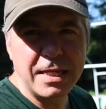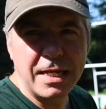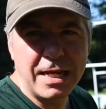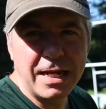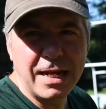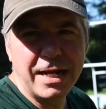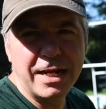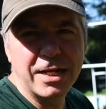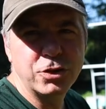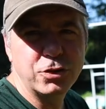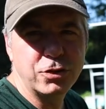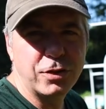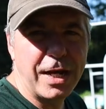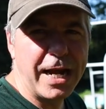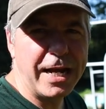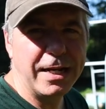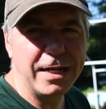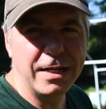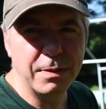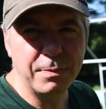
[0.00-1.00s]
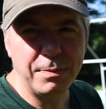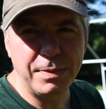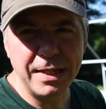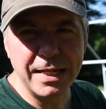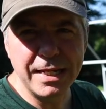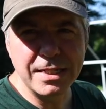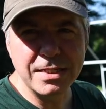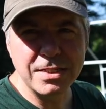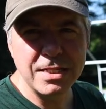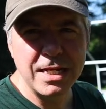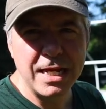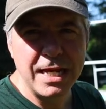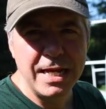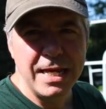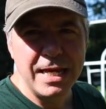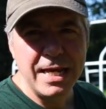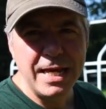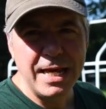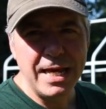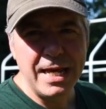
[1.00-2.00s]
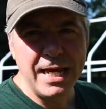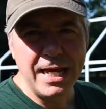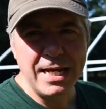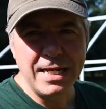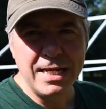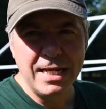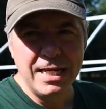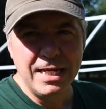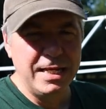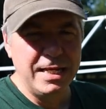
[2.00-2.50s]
thinking I could drag it into place and